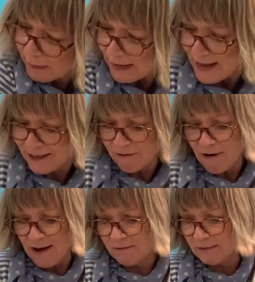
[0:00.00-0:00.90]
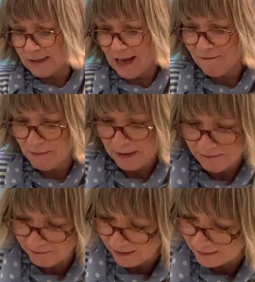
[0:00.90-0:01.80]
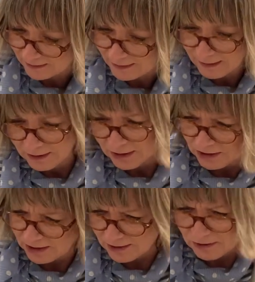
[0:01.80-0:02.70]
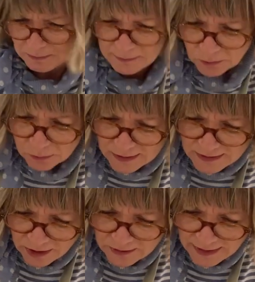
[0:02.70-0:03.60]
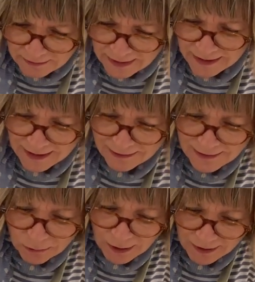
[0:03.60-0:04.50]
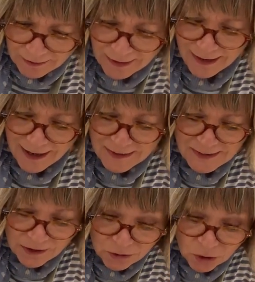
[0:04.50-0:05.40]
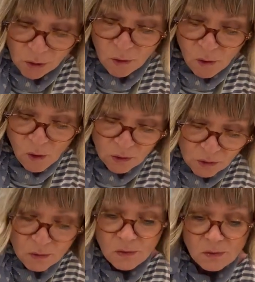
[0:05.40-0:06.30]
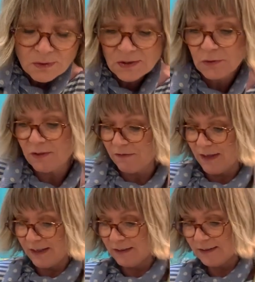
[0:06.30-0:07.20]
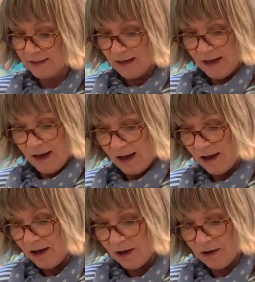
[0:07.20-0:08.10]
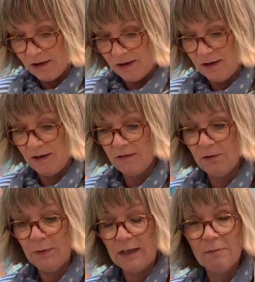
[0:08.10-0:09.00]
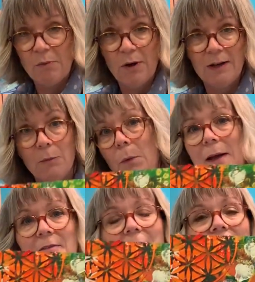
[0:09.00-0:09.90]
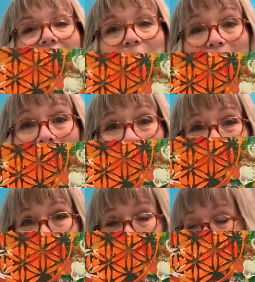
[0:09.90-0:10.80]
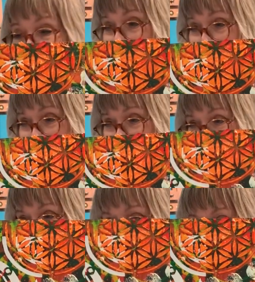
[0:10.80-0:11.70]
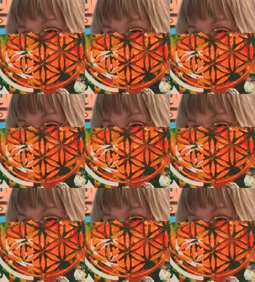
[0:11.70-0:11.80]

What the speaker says: Playing around, having a bit of fun. Should I do a bit more? Let's go down here as well. So cork, all sorts of things that we can print with, and just building up our